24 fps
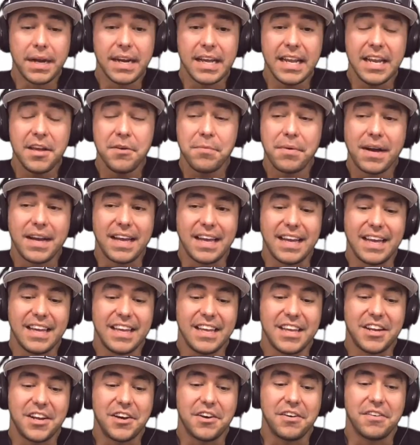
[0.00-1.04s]
anyway,
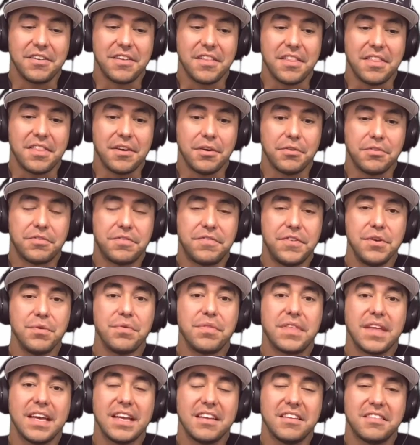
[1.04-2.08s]
those few
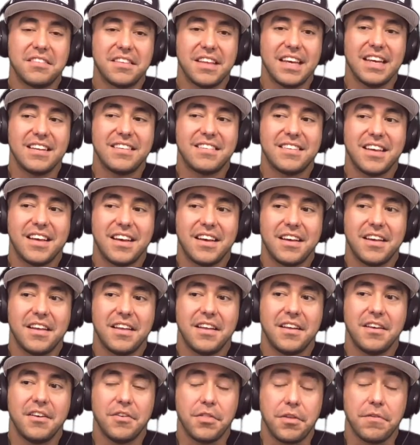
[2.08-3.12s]
things that
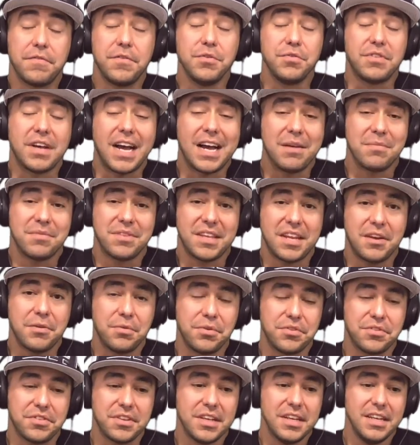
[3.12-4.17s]
or the few times that it
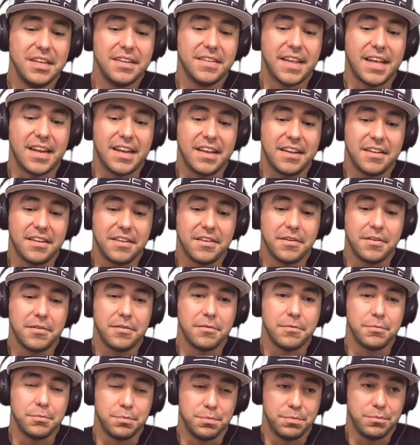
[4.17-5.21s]
was
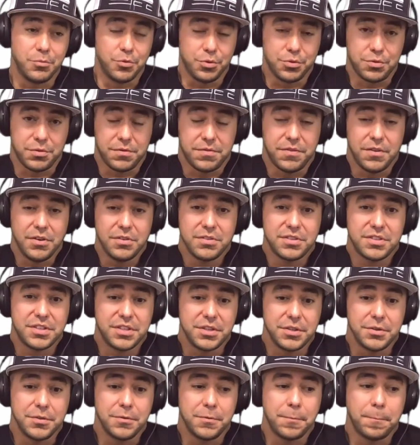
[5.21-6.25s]
referred
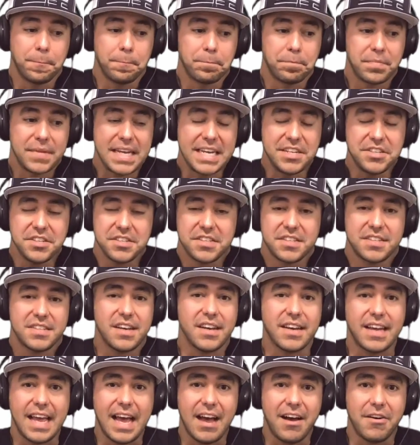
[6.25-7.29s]
to, it just
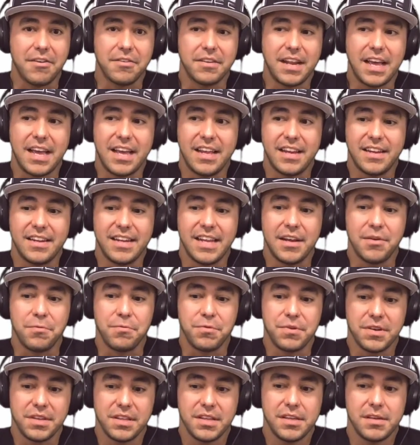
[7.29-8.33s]
stuck out and it
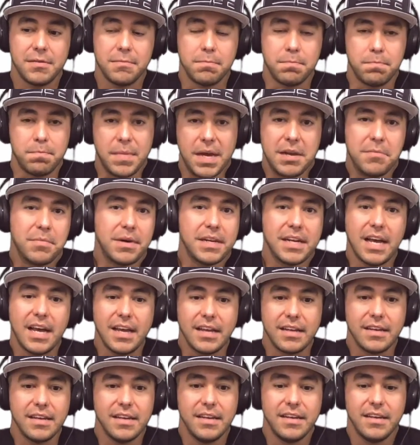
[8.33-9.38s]
really made my
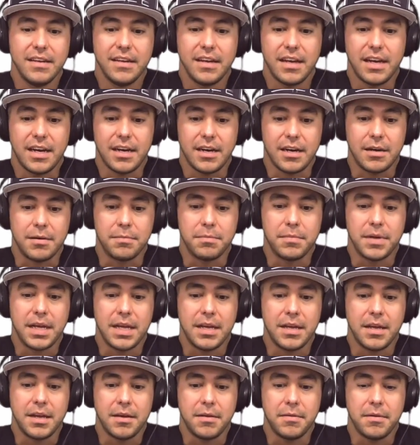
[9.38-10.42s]
night.
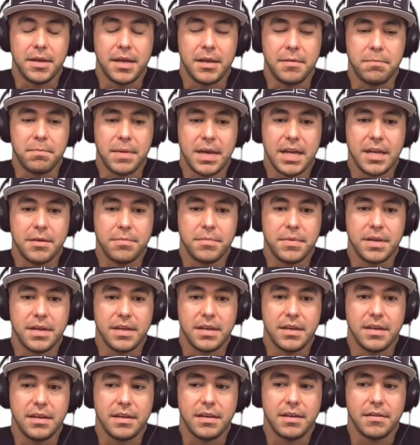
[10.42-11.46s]
It made
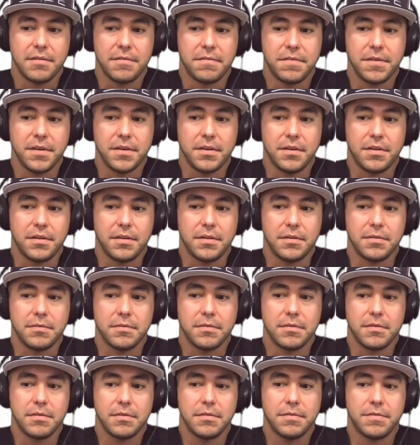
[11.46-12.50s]
me
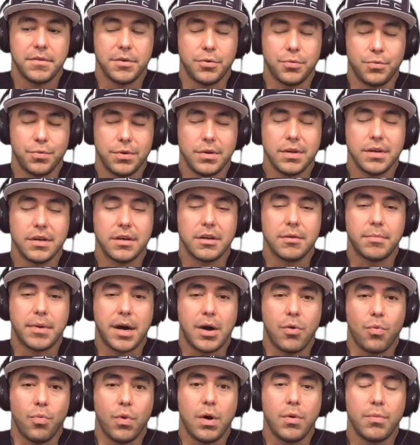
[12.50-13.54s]
feel real good
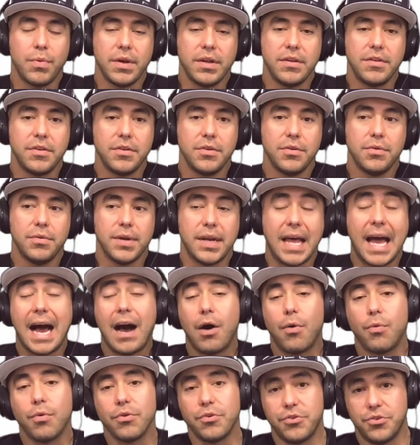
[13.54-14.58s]
about what we do and
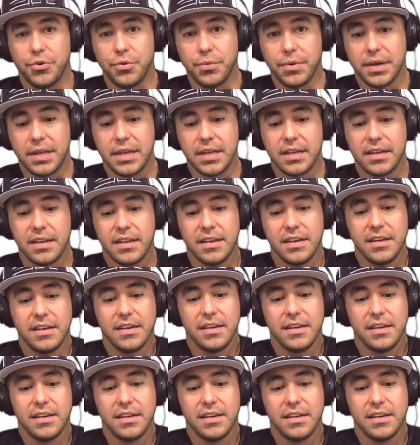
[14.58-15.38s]
how we're doing it,